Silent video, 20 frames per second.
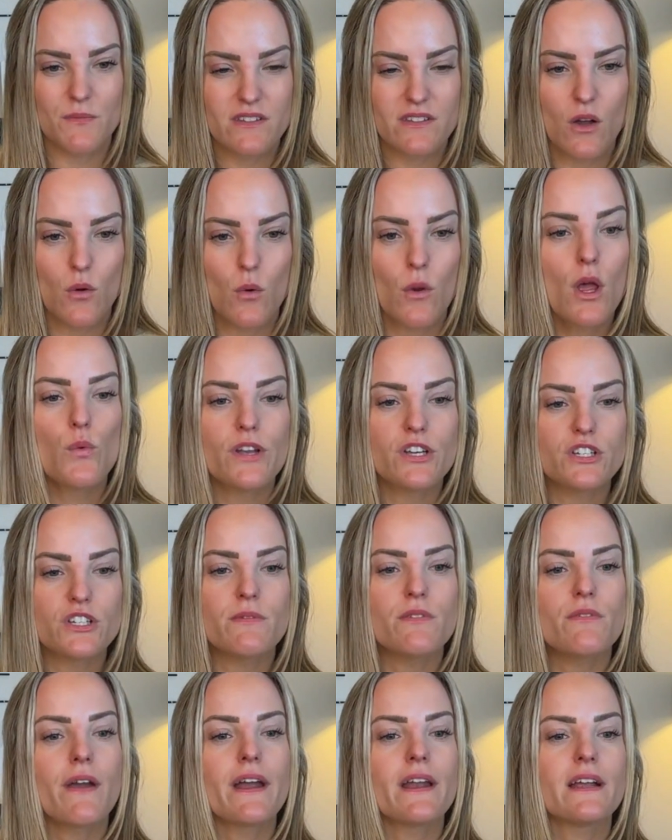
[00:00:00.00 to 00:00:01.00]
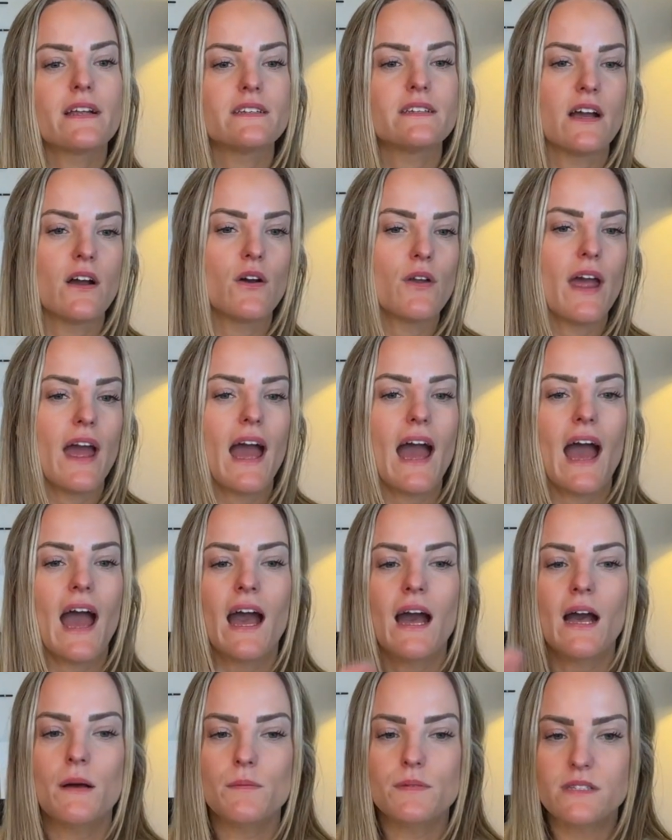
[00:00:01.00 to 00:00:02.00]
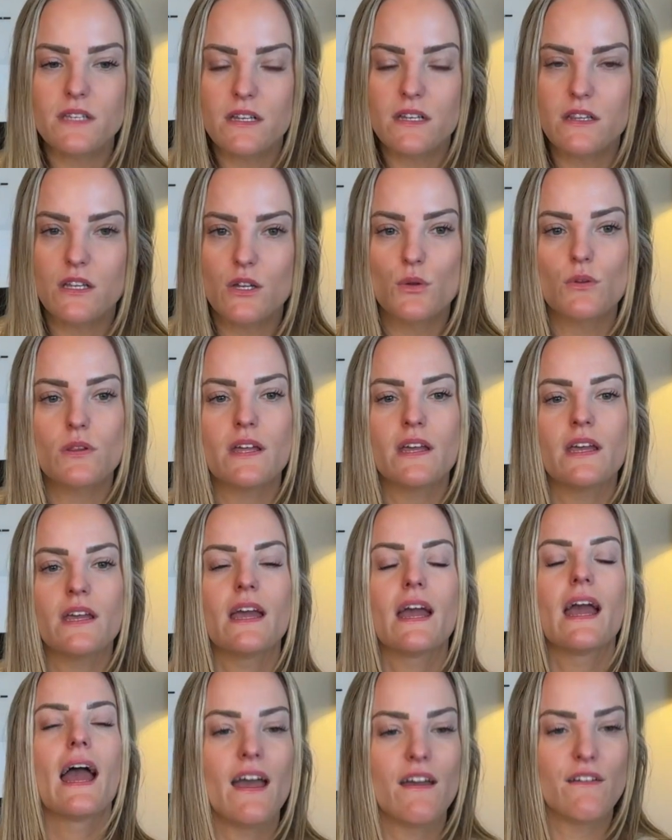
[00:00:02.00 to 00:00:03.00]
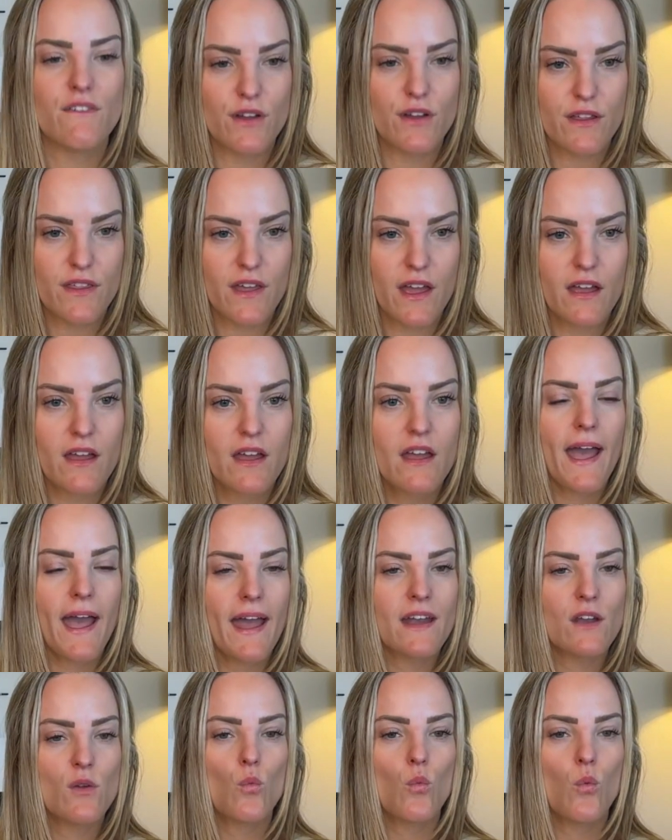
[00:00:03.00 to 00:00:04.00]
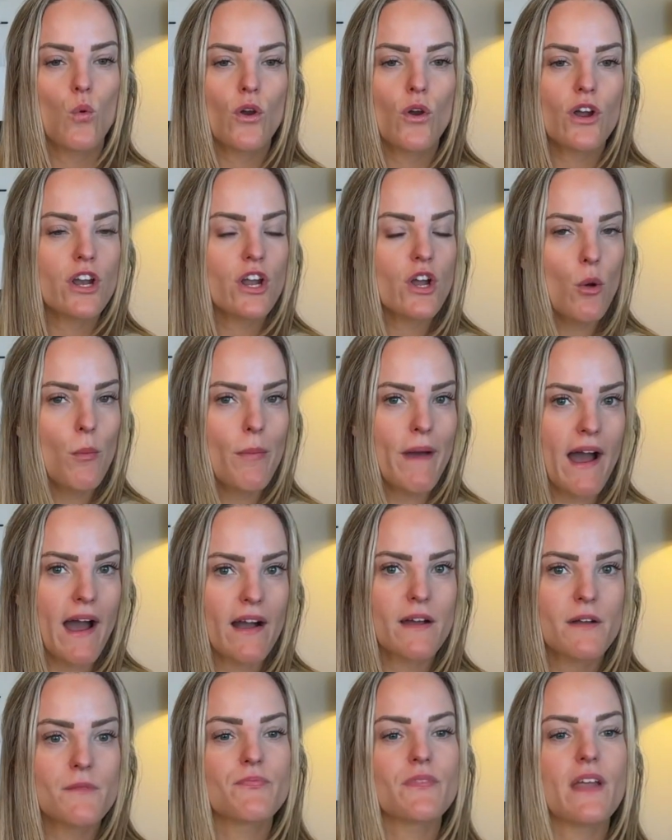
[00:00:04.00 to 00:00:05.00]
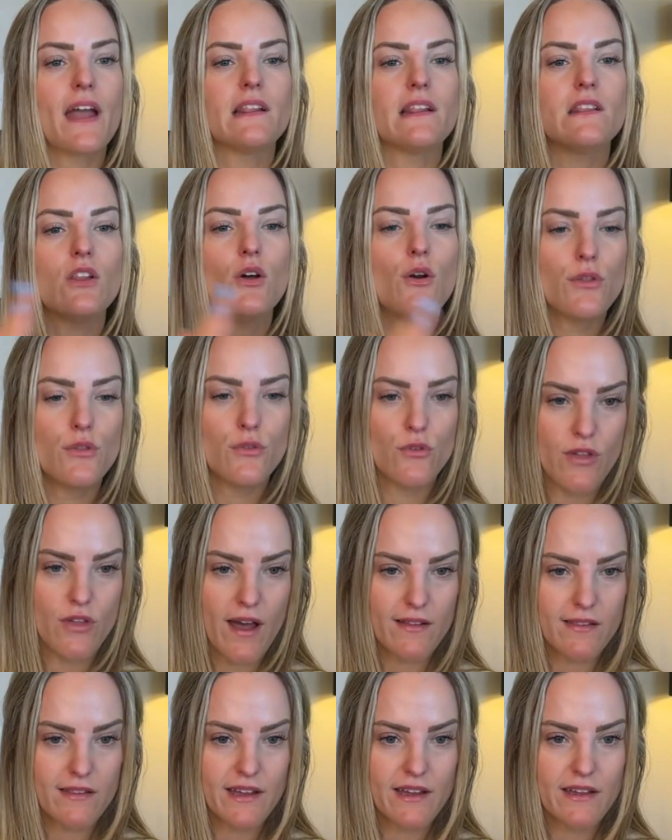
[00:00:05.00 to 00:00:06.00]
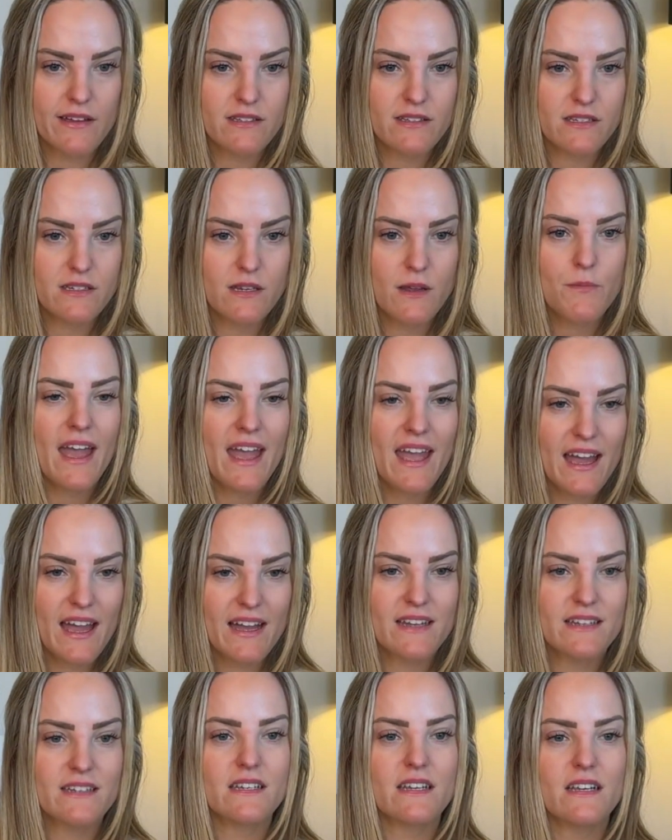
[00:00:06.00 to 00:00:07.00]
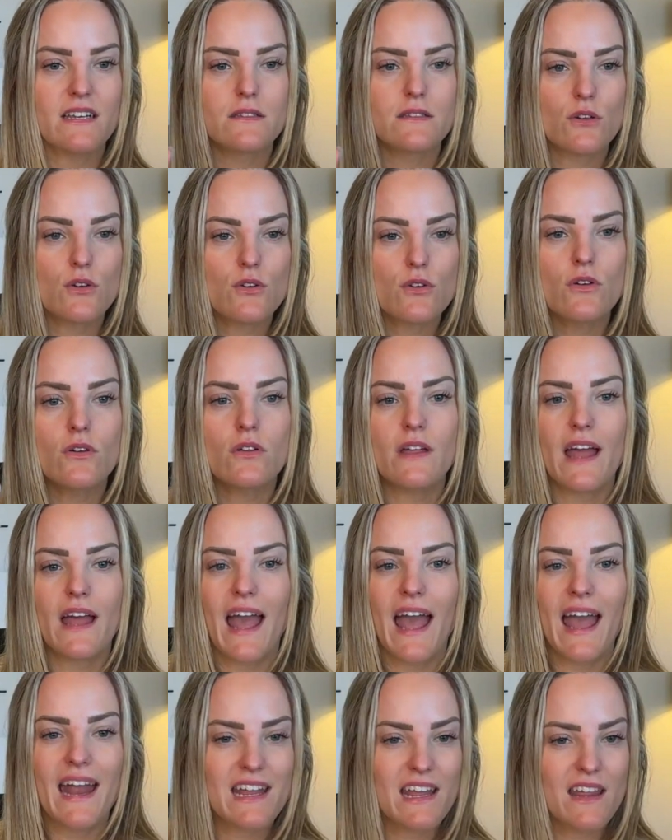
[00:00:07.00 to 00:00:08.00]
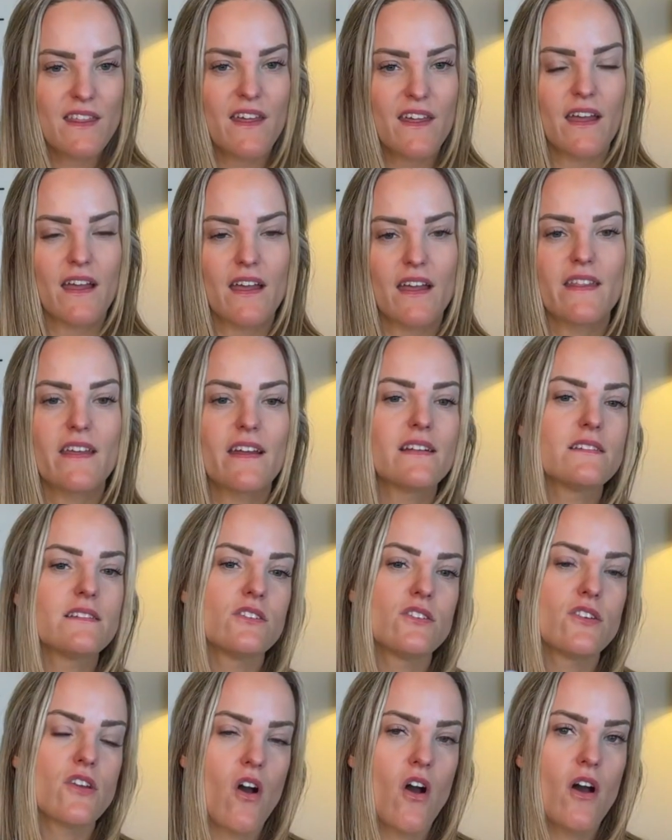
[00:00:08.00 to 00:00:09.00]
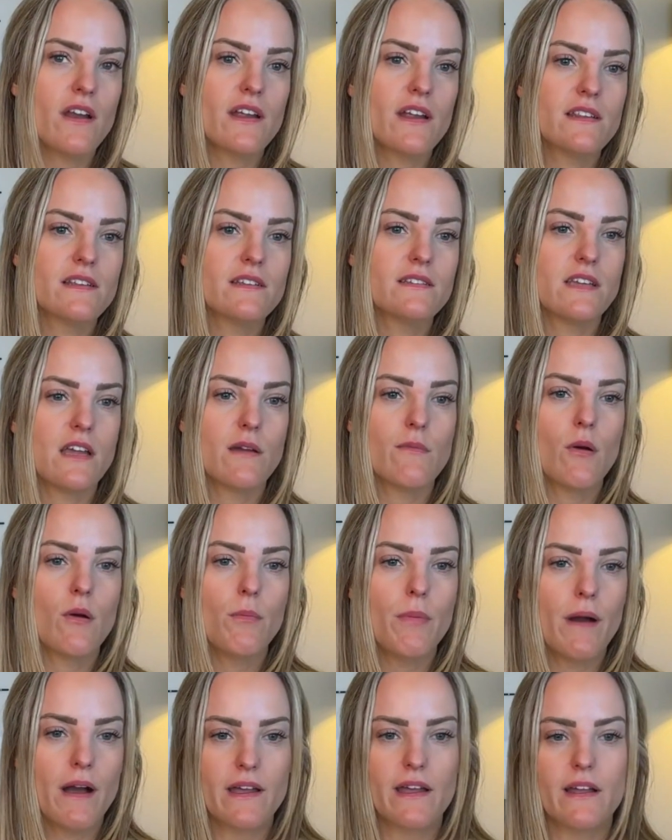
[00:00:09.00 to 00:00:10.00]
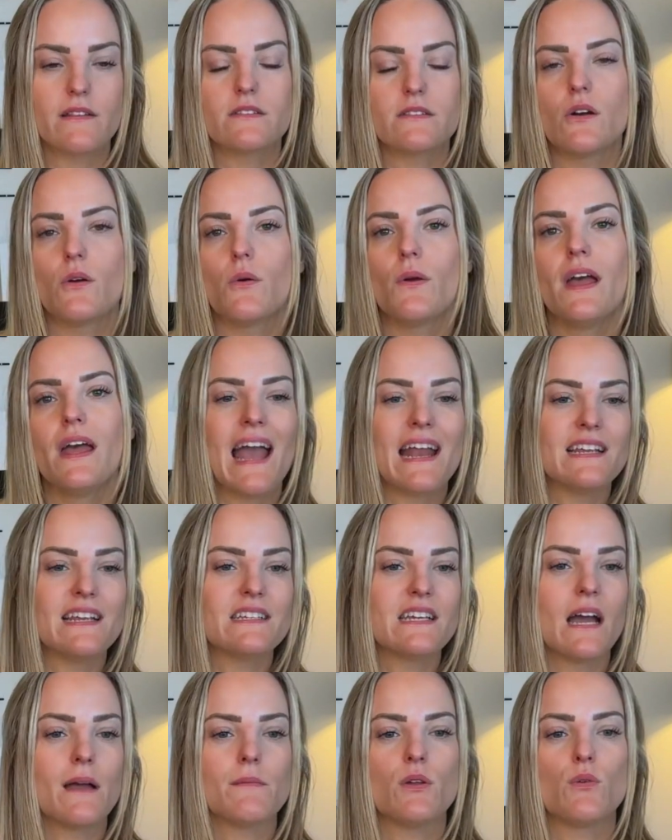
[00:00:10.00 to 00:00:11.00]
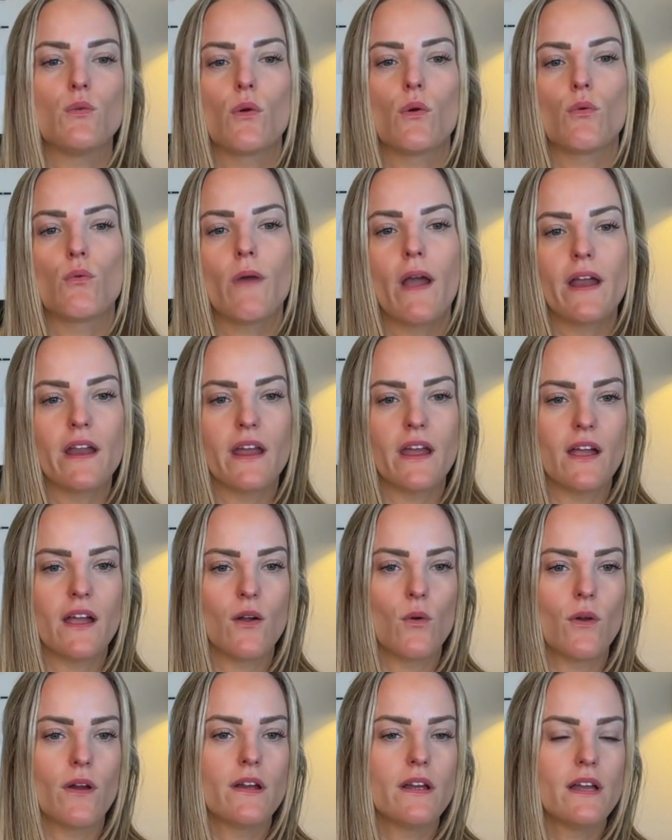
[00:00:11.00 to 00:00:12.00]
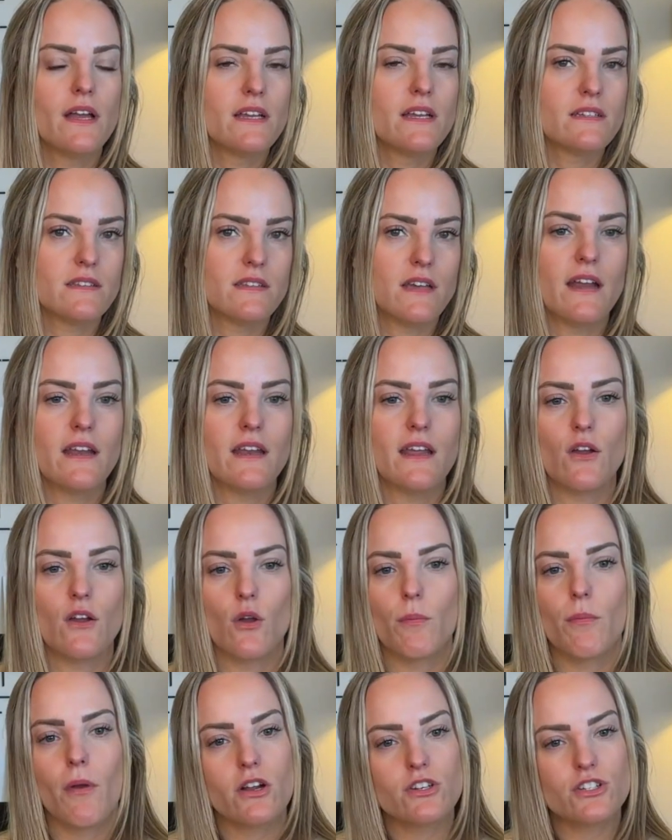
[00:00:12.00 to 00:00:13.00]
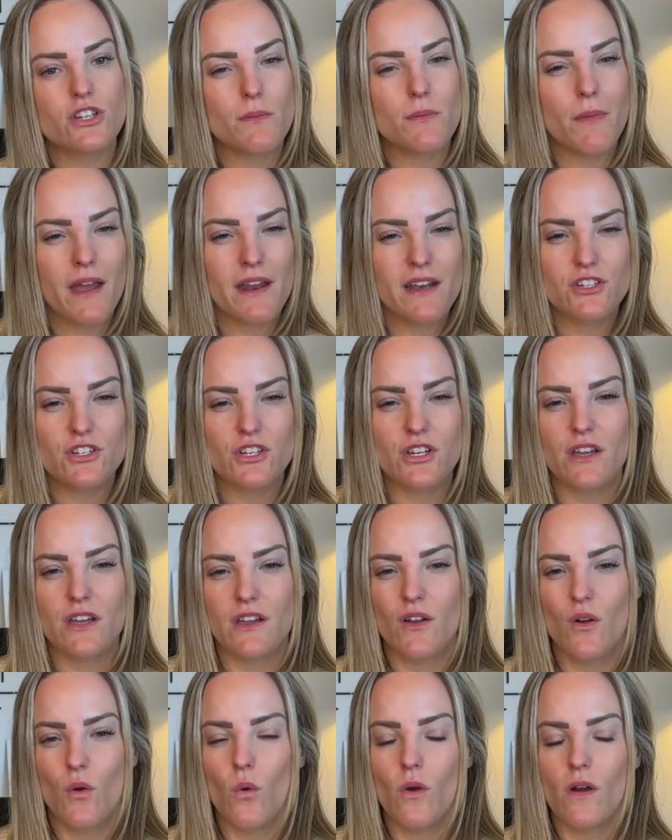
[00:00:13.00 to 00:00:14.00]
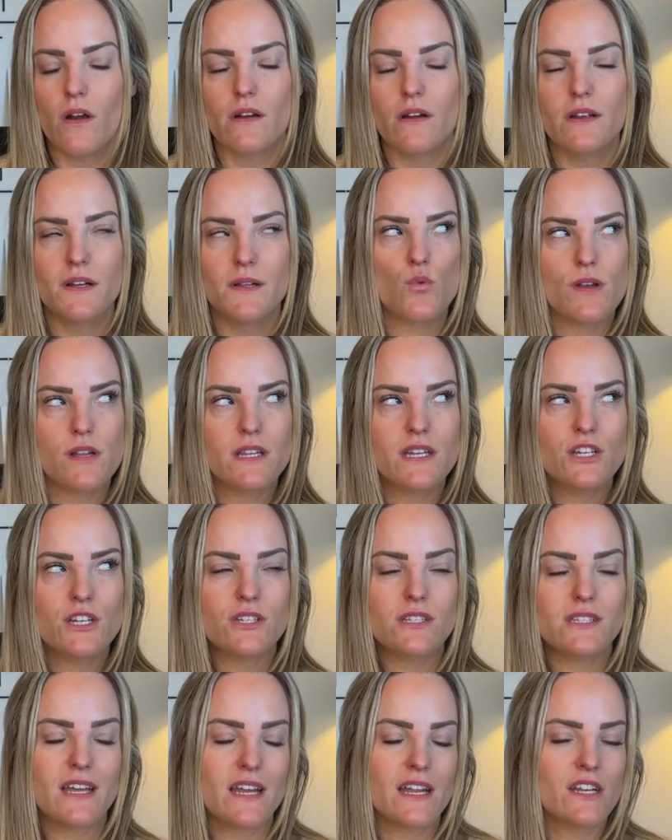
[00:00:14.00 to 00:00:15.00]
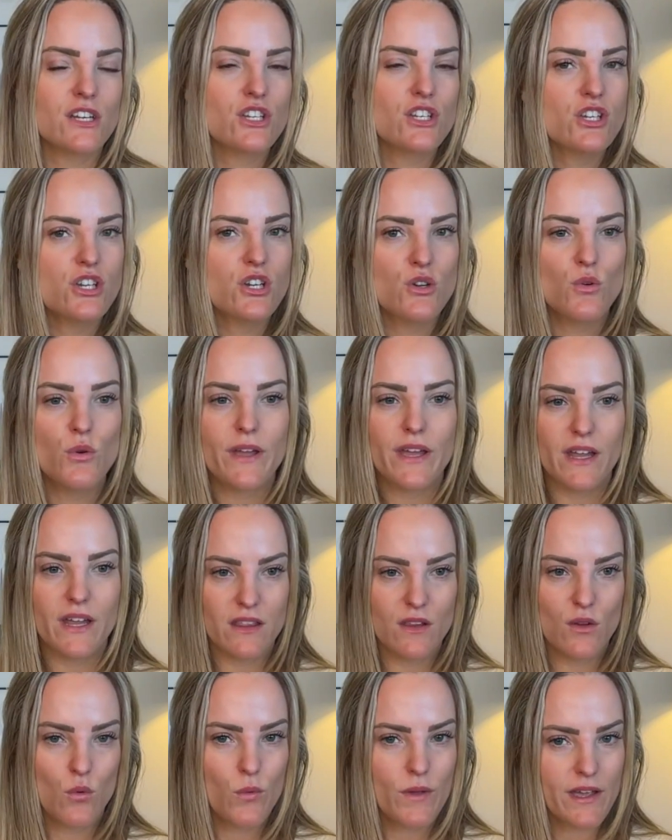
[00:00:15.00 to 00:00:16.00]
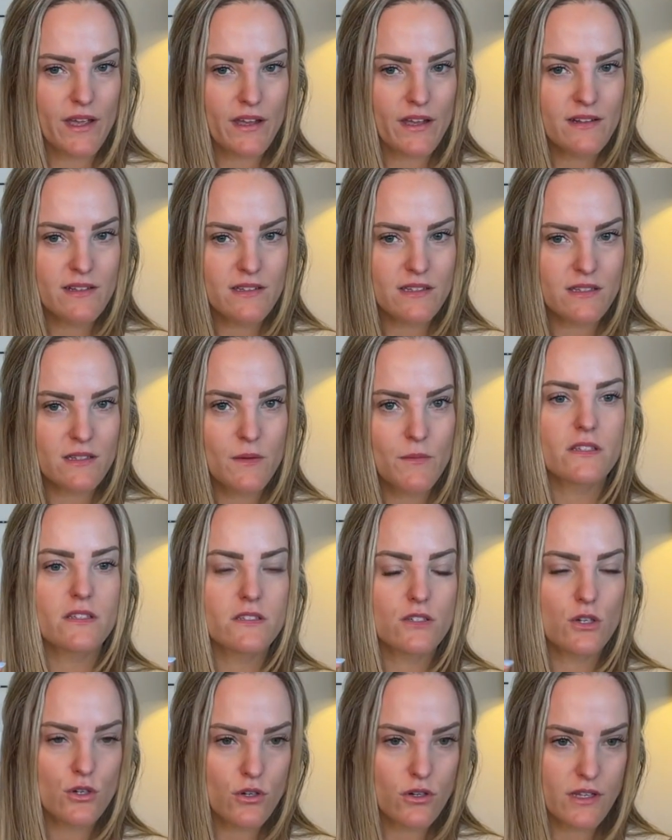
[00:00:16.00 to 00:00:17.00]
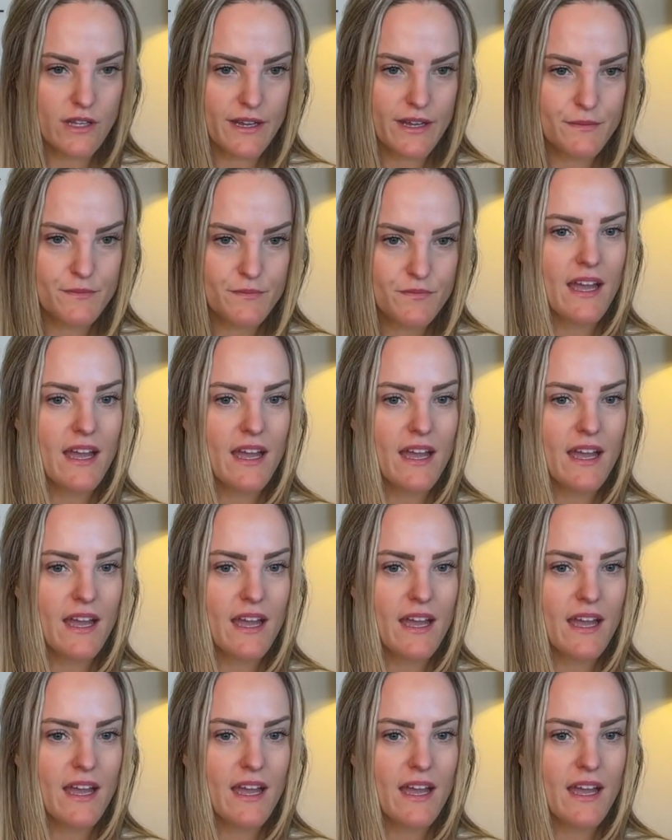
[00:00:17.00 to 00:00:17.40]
So we should be writing down absolutely everything. And we're going to go back and look through that list and circle anything that is not in the CMO bucket. So anytime you were writing or designing or project managing or really just getting too in the weeds, circle it.